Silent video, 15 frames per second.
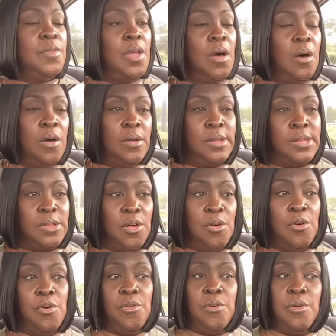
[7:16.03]

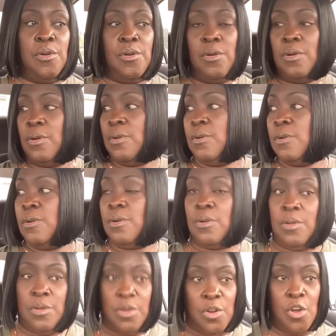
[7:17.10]
also,
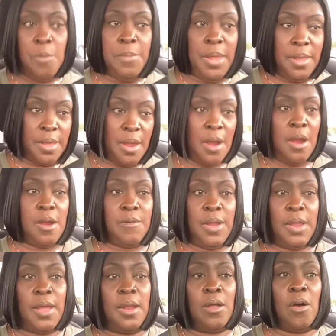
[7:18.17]
you know, me
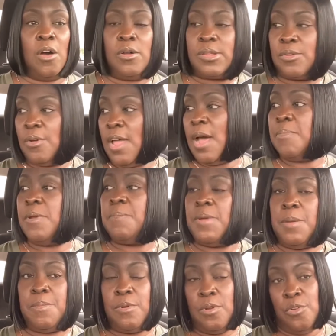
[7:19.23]
caring and also helping
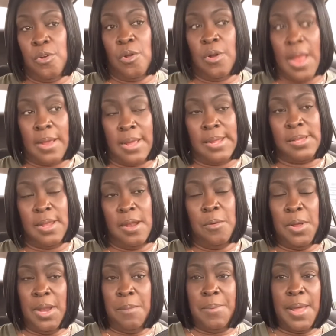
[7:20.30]
people, you know, like I said
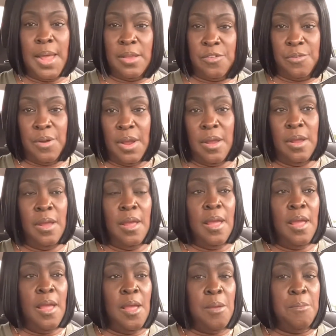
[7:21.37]
in the bad trade,
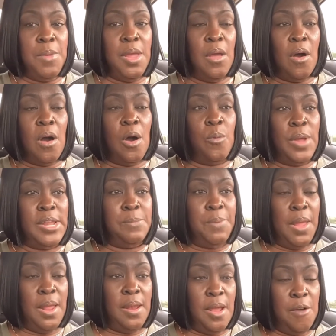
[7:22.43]
me always
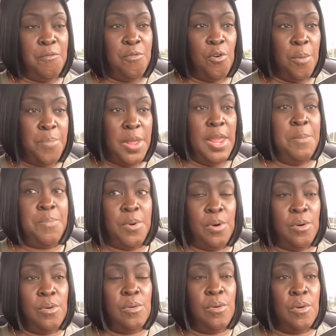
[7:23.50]
being there for
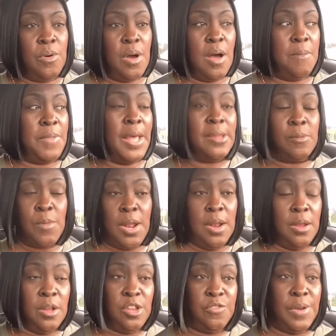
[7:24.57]
people, um, that's one of
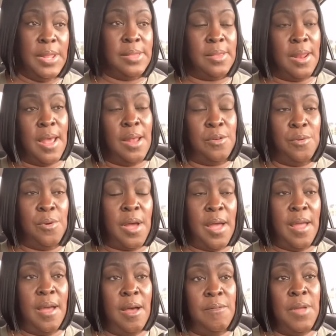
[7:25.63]
the good traits that I do
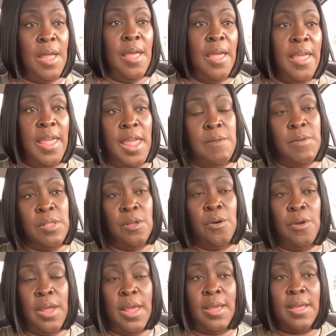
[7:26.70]
have. Even
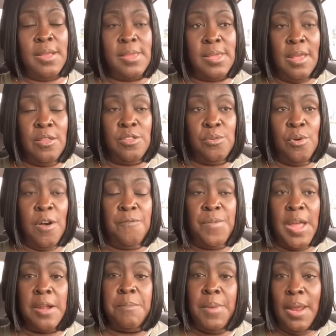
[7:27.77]
though it can tend to
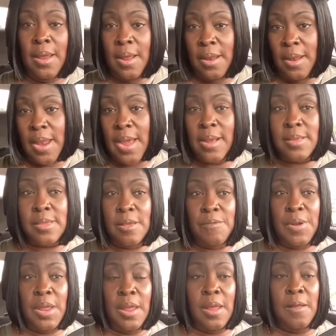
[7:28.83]
affect me
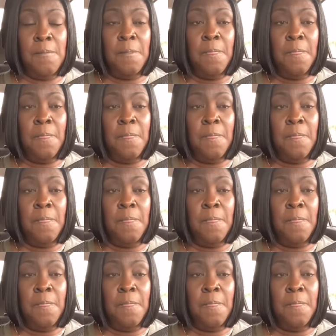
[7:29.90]
negatively,